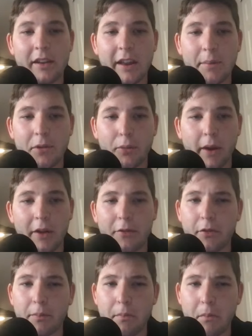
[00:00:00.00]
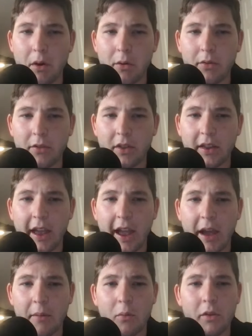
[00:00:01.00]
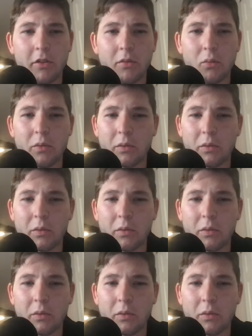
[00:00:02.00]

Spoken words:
deep threat for most of the game, which